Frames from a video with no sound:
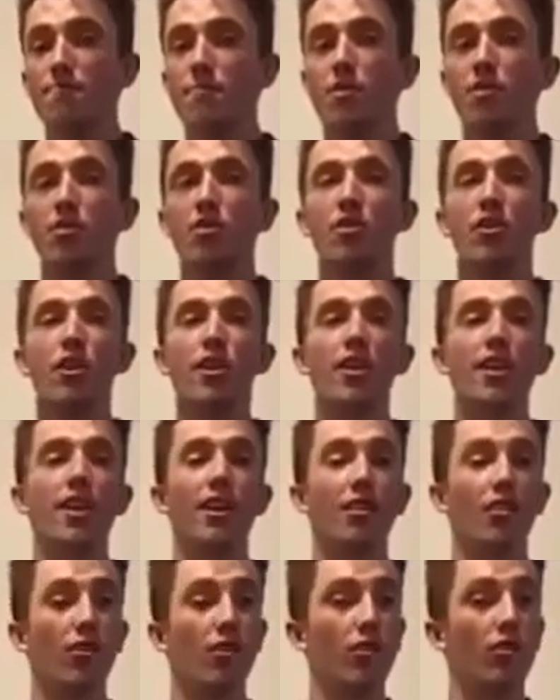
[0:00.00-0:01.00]
you can now
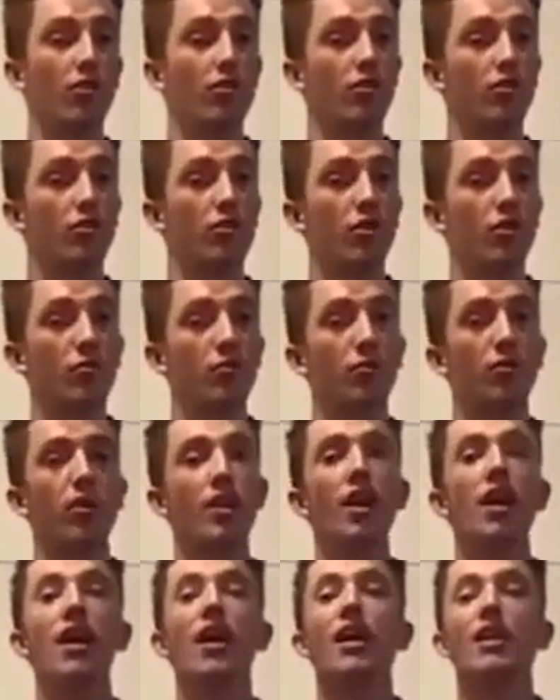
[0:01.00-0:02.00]
log on to Storyboard
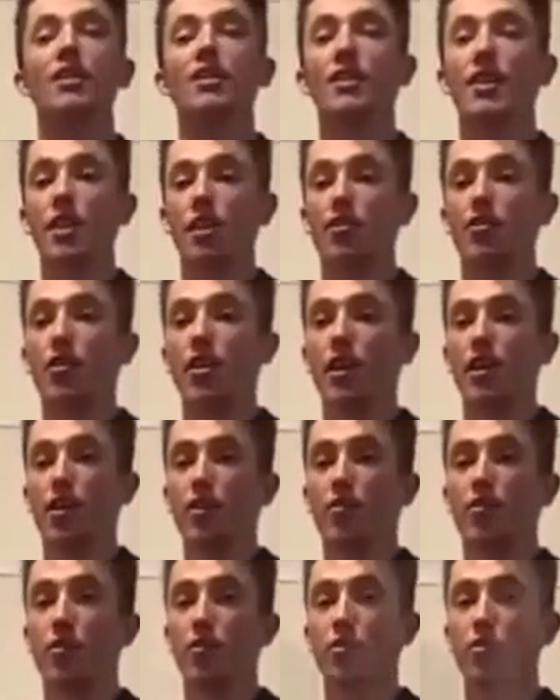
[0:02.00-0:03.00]
and start creating your own
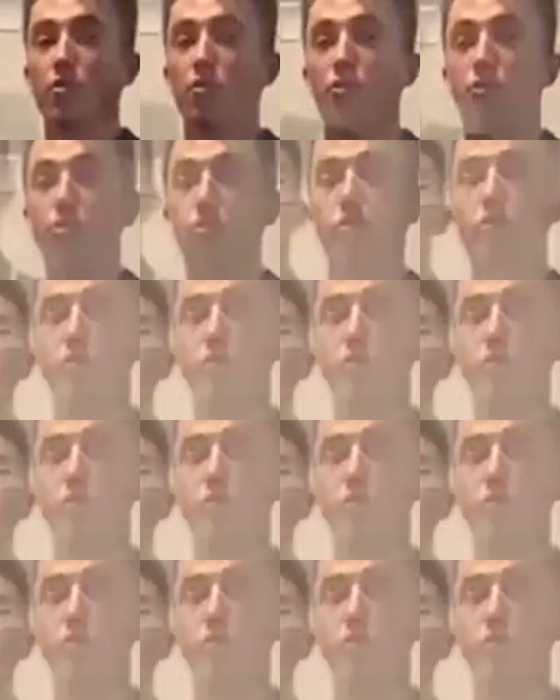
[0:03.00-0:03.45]
short stories.